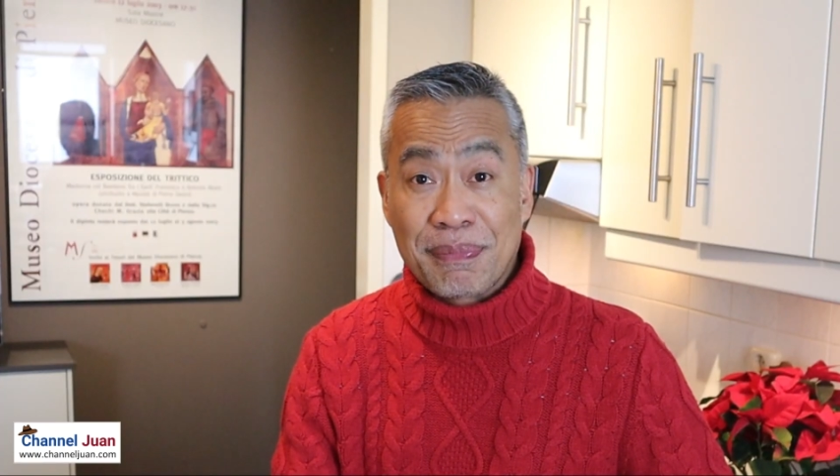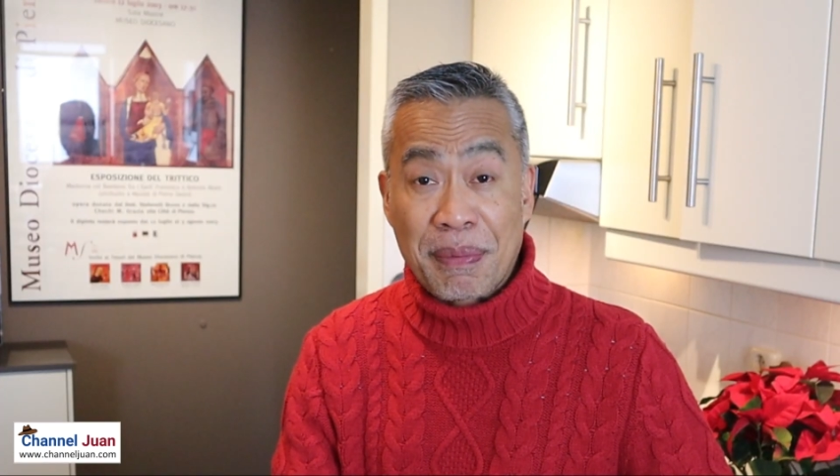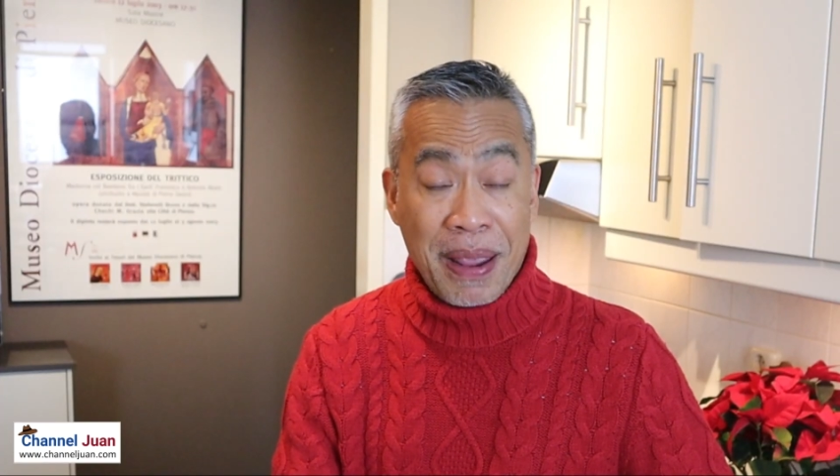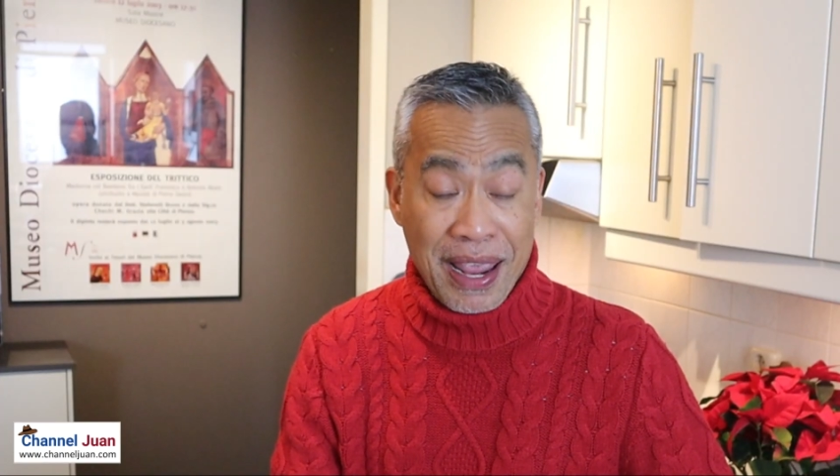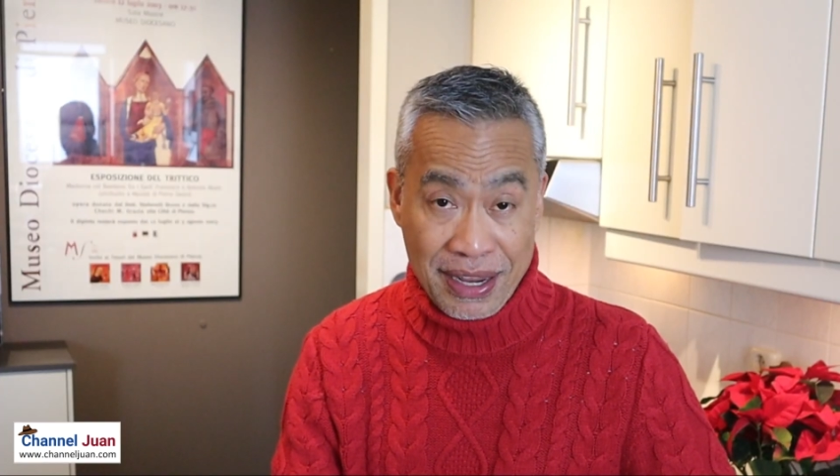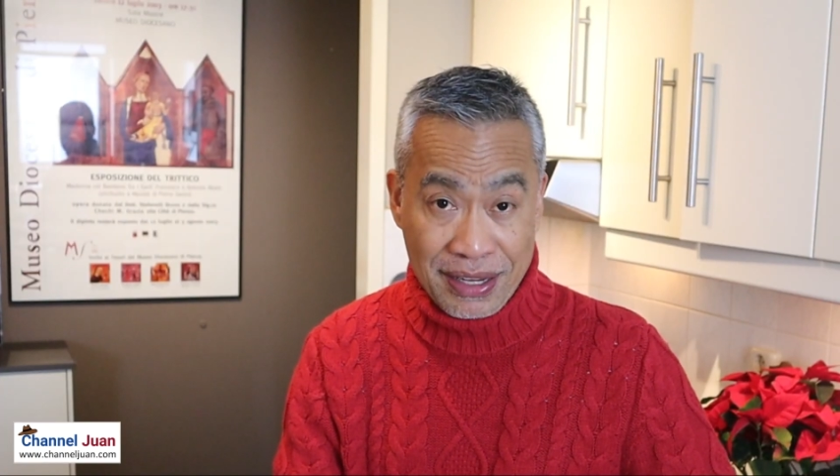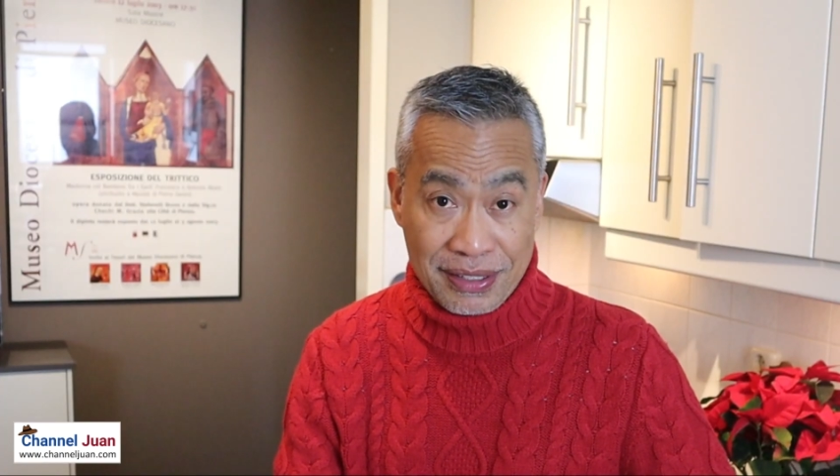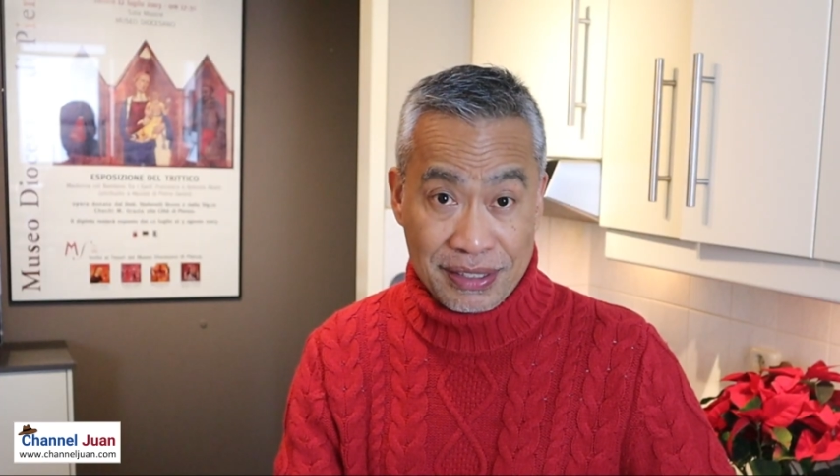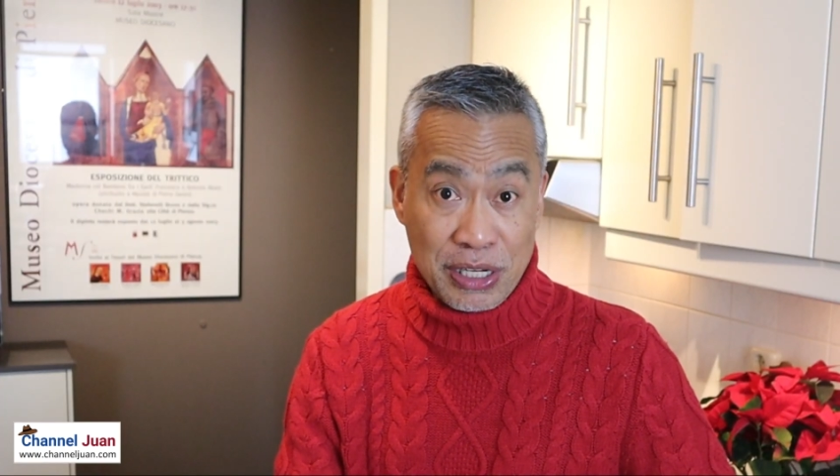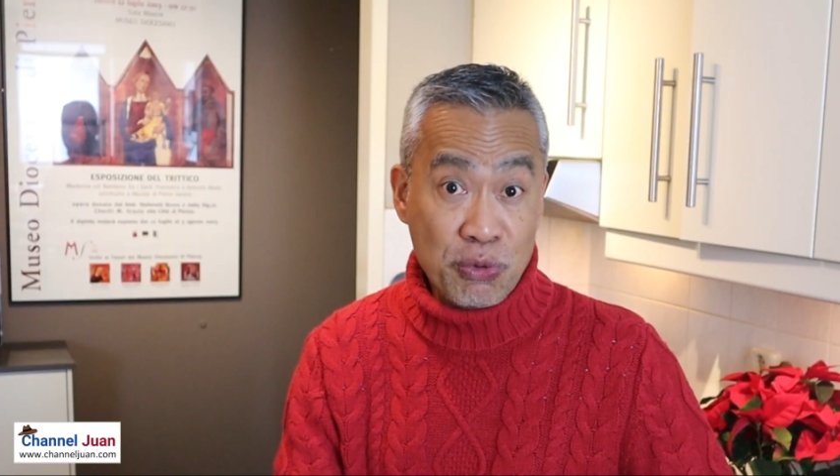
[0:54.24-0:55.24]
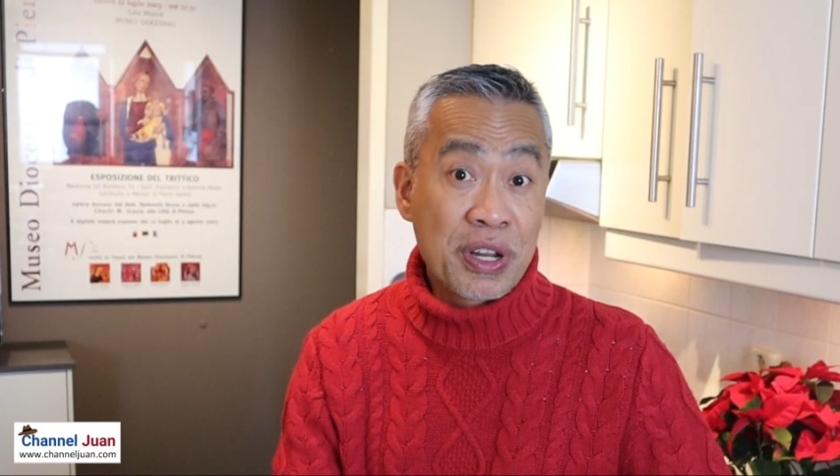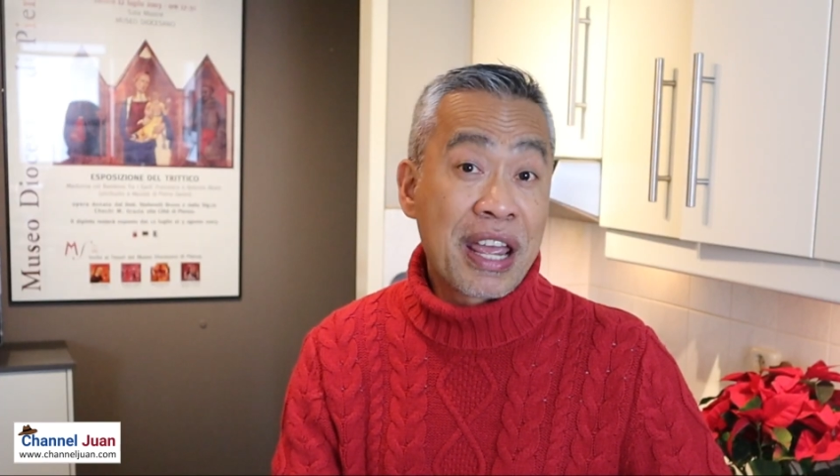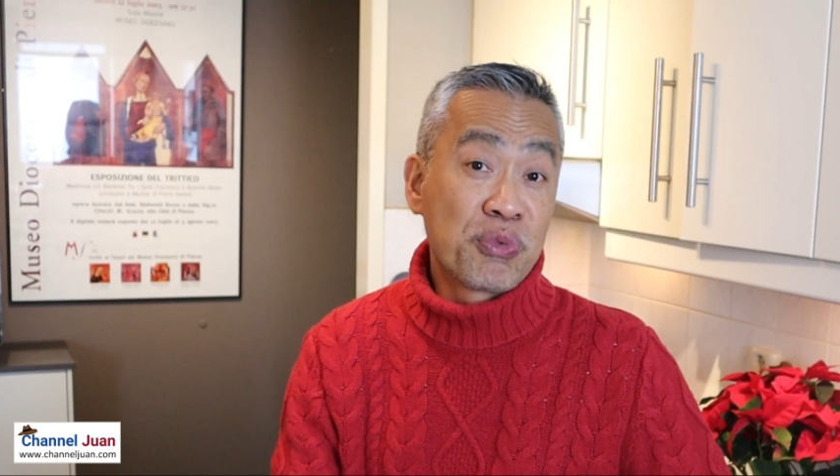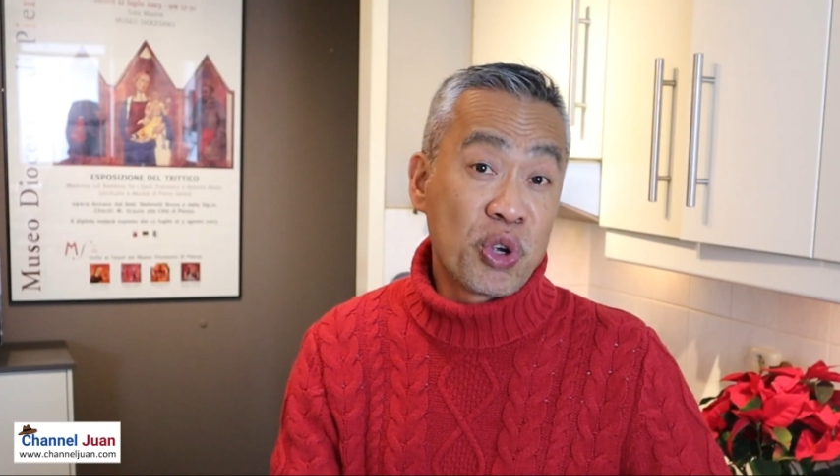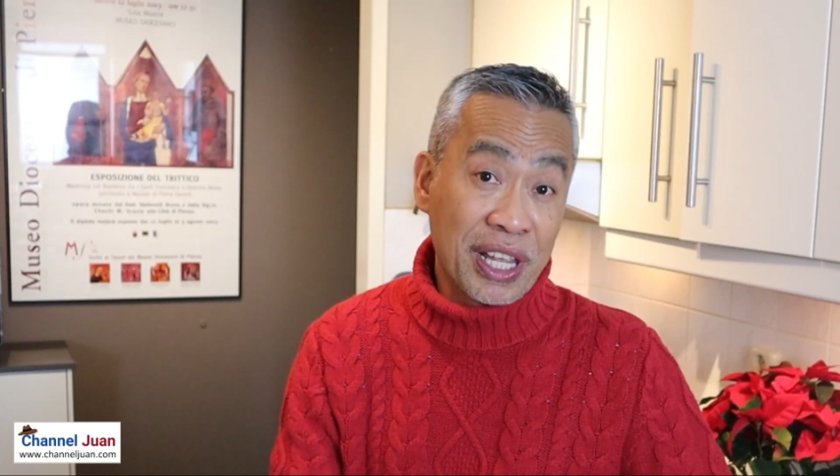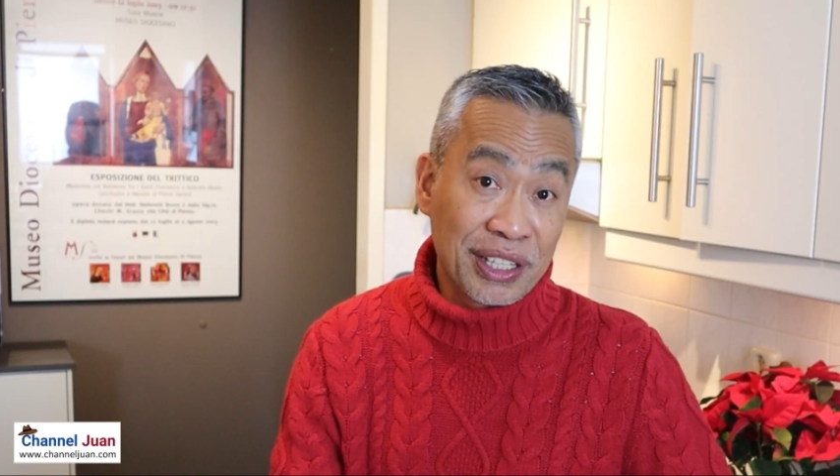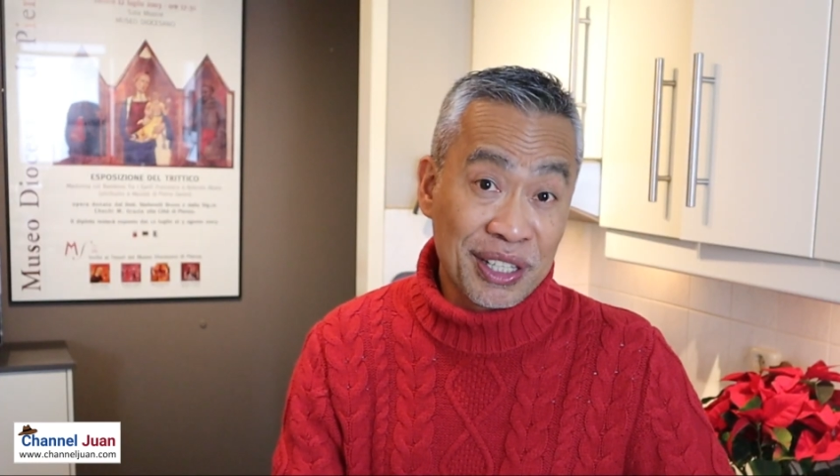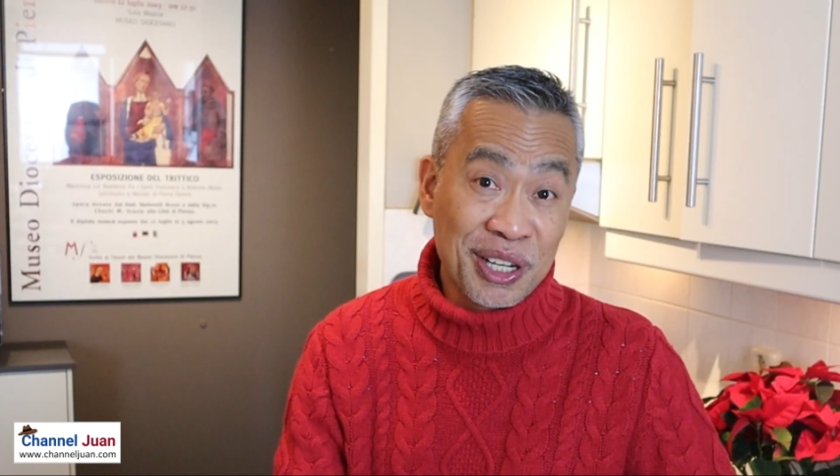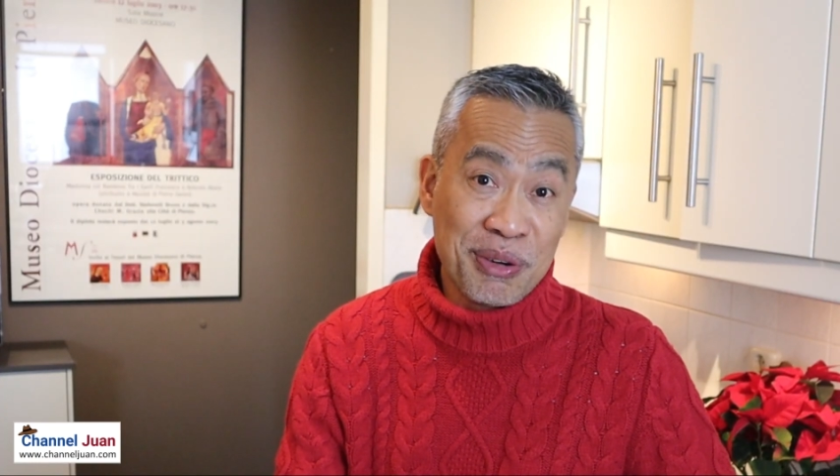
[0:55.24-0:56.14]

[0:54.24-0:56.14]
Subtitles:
prepared. She would have collected